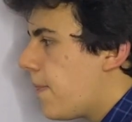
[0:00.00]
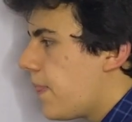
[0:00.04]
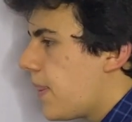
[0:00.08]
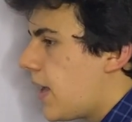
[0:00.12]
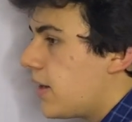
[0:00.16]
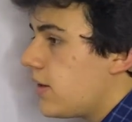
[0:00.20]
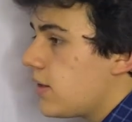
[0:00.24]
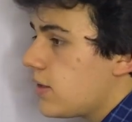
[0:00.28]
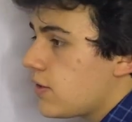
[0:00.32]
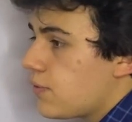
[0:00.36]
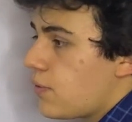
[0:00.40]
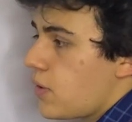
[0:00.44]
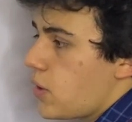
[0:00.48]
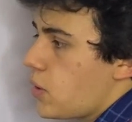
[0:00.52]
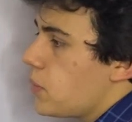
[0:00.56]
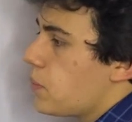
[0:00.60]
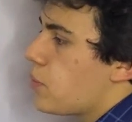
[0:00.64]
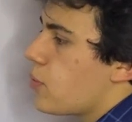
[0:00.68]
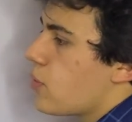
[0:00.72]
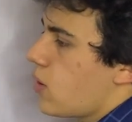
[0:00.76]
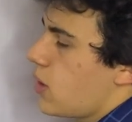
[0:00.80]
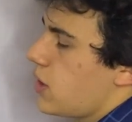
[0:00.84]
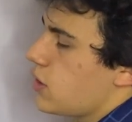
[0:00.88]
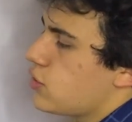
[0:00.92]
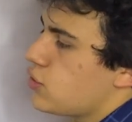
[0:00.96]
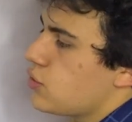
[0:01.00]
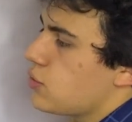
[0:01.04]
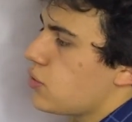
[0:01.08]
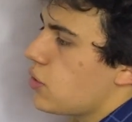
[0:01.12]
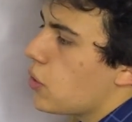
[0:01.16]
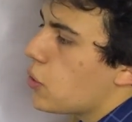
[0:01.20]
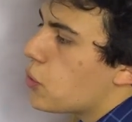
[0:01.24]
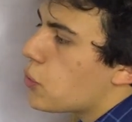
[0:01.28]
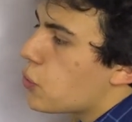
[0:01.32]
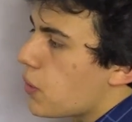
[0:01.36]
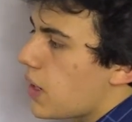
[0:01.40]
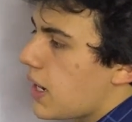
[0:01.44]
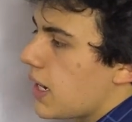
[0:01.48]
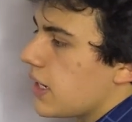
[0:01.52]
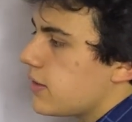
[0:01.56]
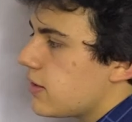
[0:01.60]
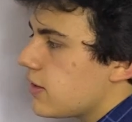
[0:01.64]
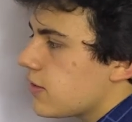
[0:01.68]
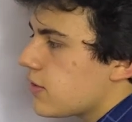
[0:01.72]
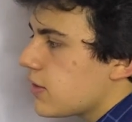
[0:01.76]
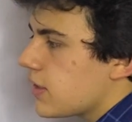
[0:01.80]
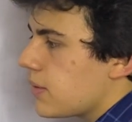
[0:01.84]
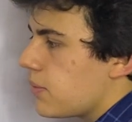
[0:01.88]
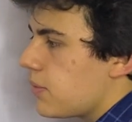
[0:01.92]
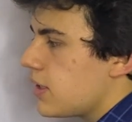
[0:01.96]
And it's very important to know why
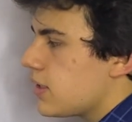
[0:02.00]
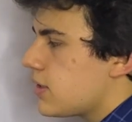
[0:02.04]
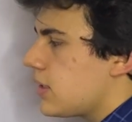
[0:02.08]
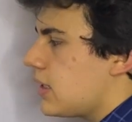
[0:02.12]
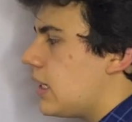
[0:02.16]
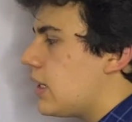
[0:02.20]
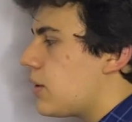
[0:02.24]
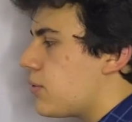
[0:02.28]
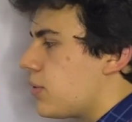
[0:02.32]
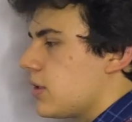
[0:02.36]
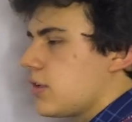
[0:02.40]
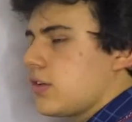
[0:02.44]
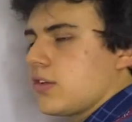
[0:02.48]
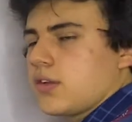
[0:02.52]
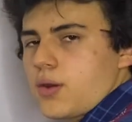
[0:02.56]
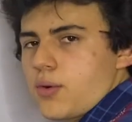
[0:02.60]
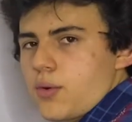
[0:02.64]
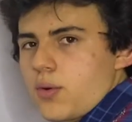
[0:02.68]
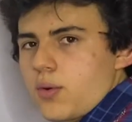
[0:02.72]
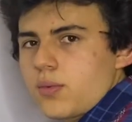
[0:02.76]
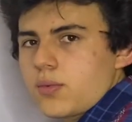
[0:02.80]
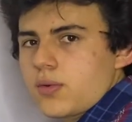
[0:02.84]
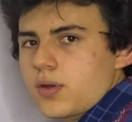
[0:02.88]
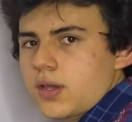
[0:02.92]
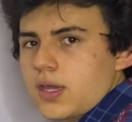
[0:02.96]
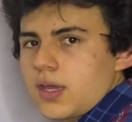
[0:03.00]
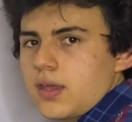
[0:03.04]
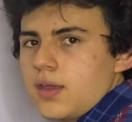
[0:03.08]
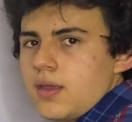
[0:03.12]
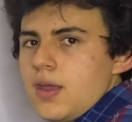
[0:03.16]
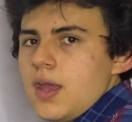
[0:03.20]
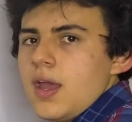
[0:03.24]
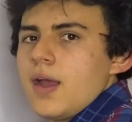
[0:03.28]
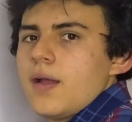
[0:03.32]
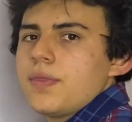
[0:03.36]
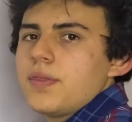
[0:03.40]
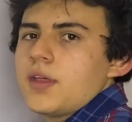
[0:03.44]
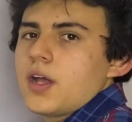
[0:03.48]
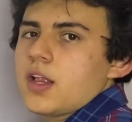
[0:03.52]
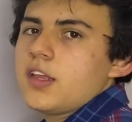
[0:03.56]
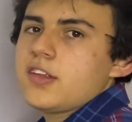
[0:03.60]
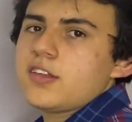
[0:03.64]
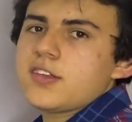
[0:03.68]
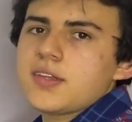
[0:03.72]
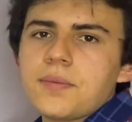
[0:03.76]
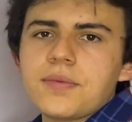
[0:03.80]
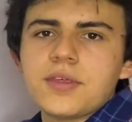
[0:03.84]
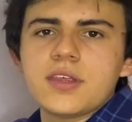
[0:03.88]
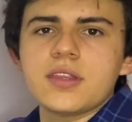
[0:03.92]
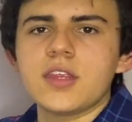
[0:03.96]
this limit equals 0, okay? That is
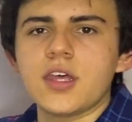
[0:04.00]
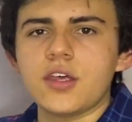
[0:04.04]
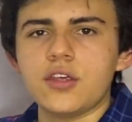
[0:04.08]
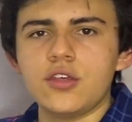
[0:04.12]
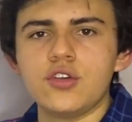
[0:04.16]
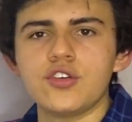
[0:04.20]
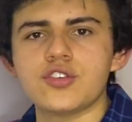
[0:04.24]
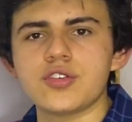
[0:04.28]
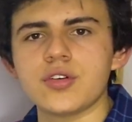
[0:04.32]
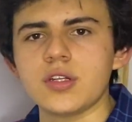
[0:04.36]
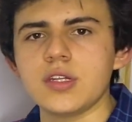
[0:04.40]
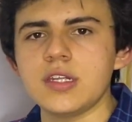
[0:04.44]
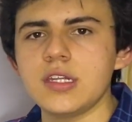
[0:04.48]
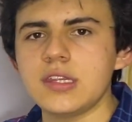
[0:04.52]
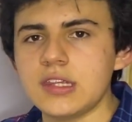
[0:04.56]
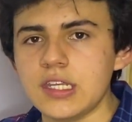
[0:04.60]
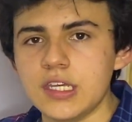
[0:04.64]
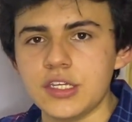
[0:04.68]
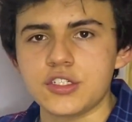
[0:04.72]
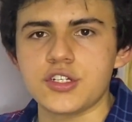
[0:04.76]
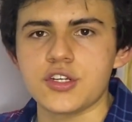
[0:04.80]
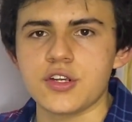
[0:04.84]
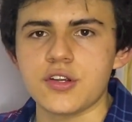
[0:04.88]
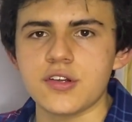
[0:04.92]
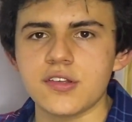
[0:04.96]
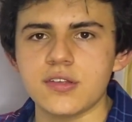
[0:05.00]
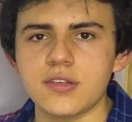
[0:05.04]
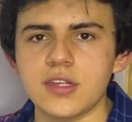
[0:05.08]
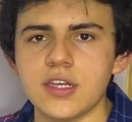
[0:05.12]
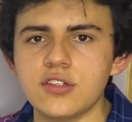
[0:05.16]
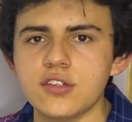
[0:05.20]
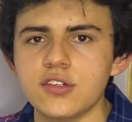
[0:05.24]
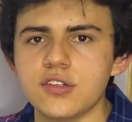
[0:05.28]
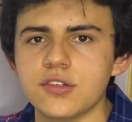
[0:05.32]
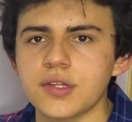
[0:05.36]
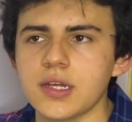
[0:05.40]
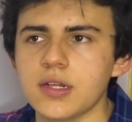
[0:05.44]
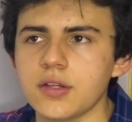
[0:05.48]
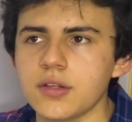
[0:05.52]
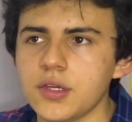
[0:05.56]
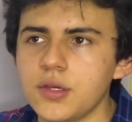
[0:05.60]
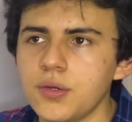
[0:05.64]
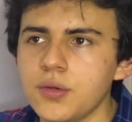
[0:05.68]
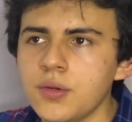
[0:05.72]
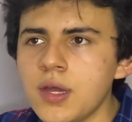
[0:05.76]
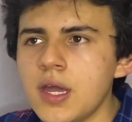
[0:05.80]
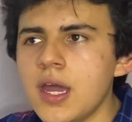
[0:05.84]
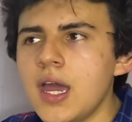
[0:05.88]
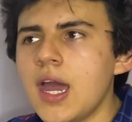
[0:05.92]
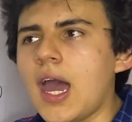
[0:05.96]
something that usually teachers, they just tell
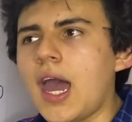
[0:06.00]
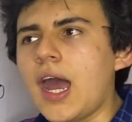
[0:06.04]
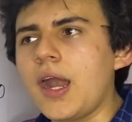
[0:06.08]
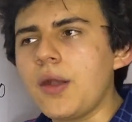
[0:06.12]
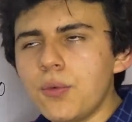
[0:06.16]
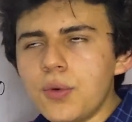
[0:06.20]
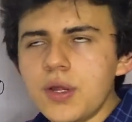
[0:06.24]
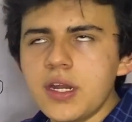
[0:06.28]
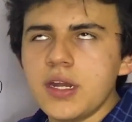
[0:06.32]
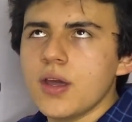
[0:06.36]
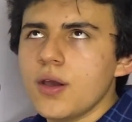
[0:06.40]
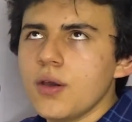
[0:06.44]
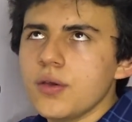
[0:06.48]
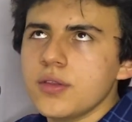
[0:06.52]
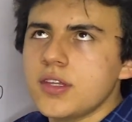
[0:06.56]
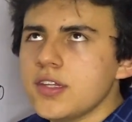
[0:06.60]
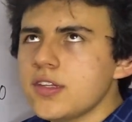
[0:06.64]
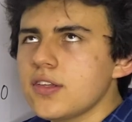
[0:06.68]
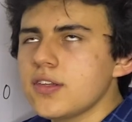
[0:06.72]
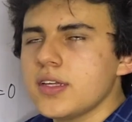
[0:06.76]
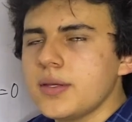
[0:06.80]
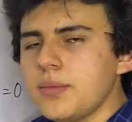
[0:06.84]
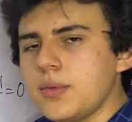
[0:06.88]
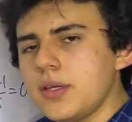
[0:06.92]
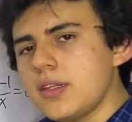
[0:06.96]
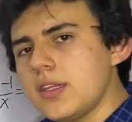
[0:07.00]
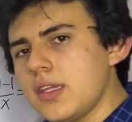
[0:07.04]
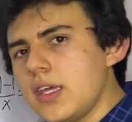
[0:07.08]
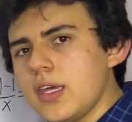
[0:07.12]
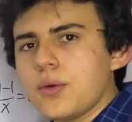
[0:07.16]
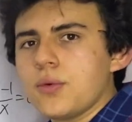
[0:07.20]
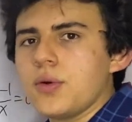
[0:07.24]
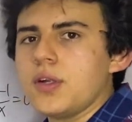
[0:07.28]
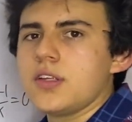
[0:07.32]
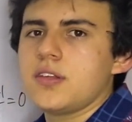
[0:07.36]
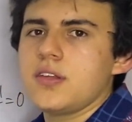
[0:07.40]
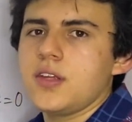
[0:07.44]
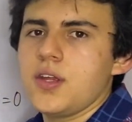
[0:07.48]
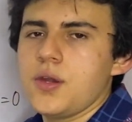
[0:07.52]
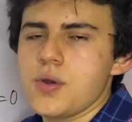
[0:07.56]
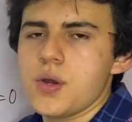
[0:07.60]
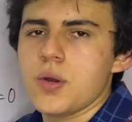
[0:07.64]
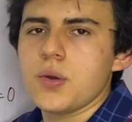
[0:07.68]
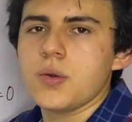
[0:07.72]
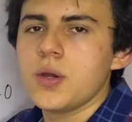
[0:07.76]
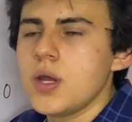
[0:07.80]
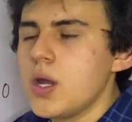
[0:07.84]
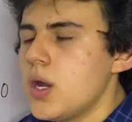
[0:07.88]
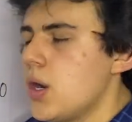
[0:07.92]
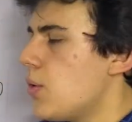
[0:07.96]
you, and we know this limit equals 0.